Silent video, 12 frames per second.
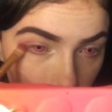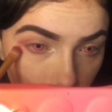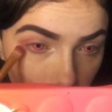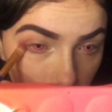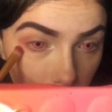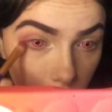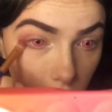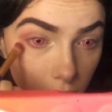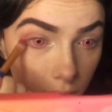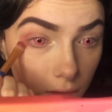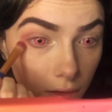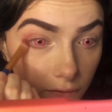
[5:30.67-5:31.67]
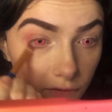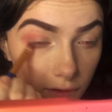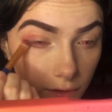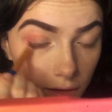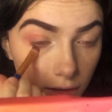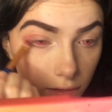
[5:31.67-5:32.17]

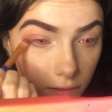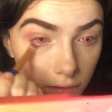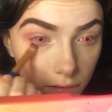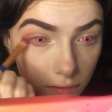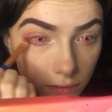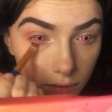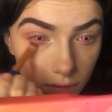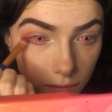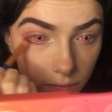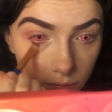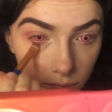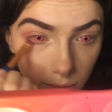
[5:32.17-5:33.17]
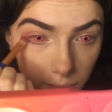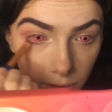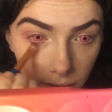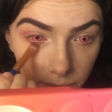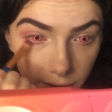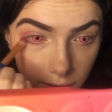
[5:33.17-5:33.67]

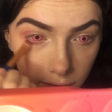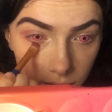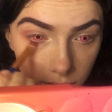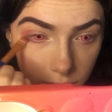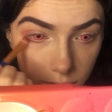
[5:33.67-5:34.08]
Nothing is said.